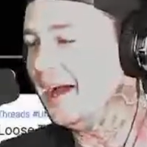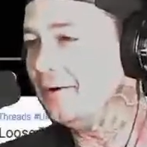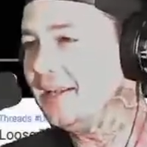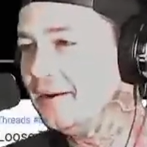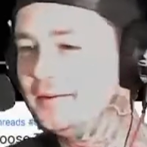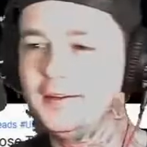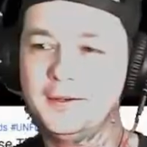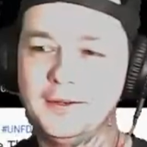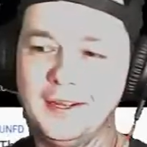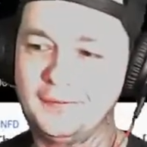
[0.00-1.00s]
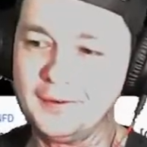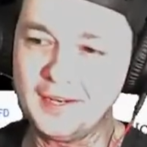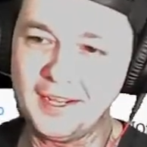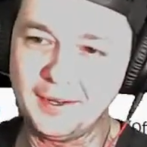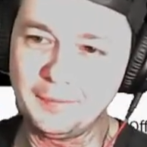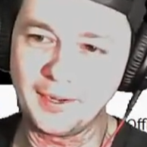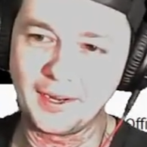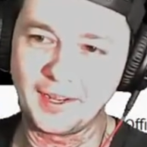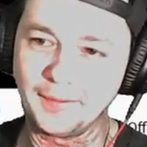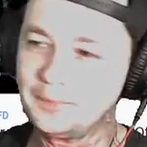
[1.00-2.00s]
how I'd get it to you if you did,
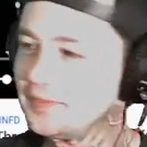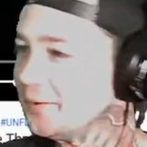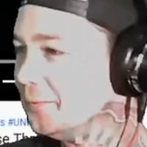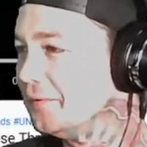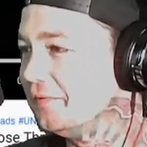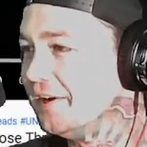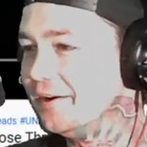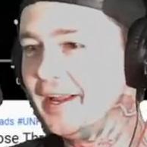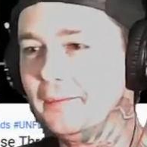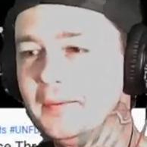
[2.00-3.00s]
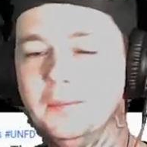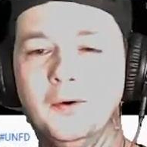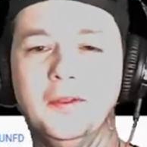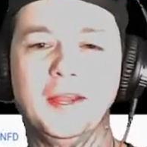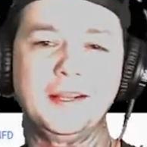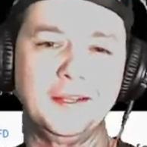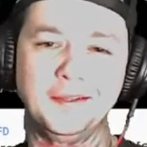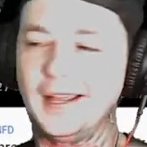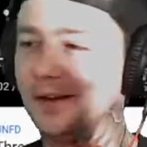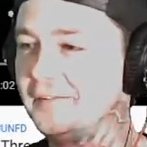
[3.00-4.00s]
but uh, we'll figure it out. But more than likely
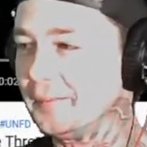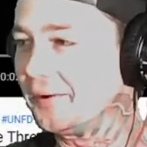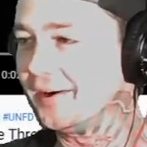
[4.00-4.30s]
it'll land on something